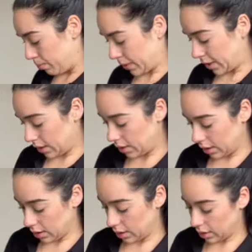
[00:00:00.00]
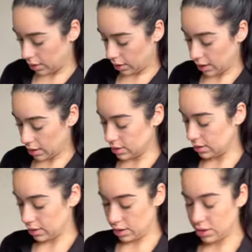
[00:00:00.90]
But yeah,
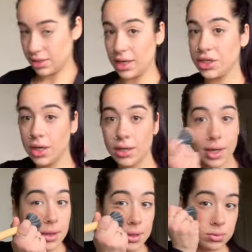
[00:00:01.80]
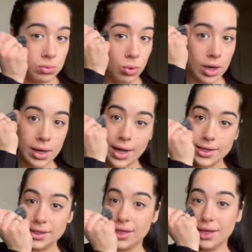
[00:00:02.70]
this session, like this morning, I
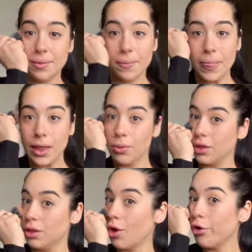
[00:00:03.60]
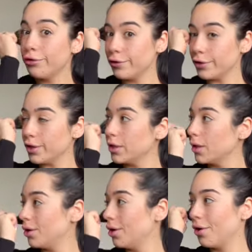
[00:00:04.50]
did it with no
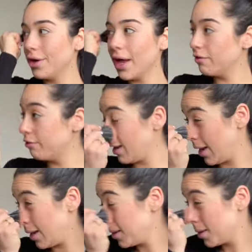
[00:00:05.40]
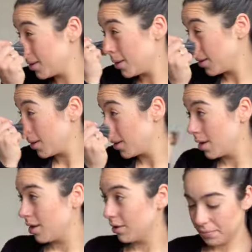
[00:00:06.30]
food, no caffeine.
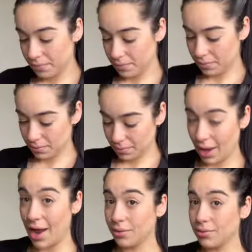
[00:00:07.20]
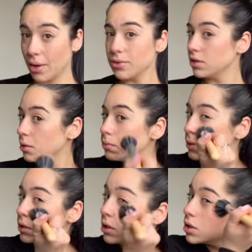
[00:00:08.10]
And that was a dumb
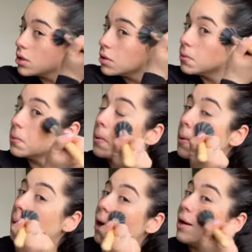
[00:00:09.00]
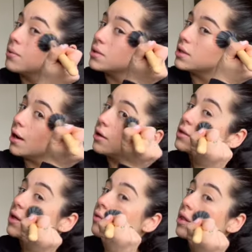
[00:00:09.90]
decision. And I was there at
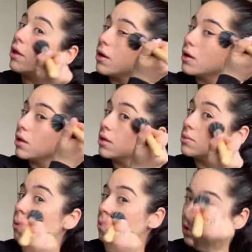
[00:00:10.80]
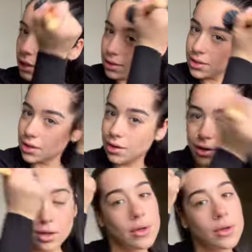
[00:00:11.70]
7:30 this morning, so